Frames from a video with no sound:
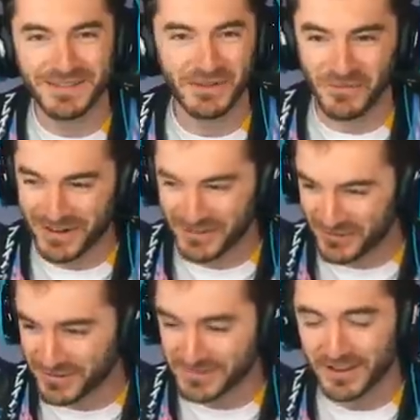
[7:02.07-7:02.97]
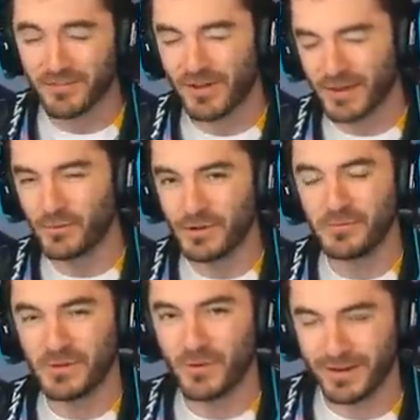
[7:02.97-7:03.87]
in the render and stuff. I will
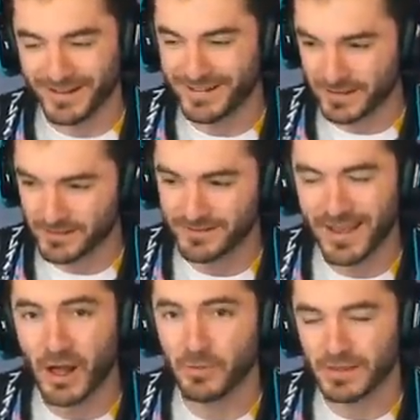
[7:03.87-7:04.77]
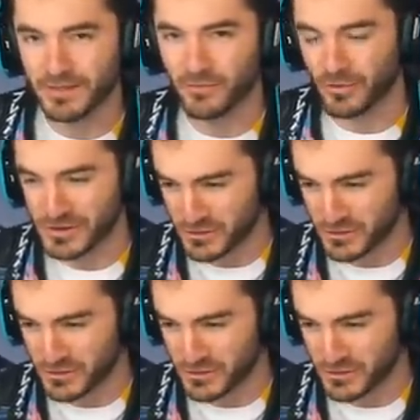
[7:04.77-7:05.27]
be working on a helmet livery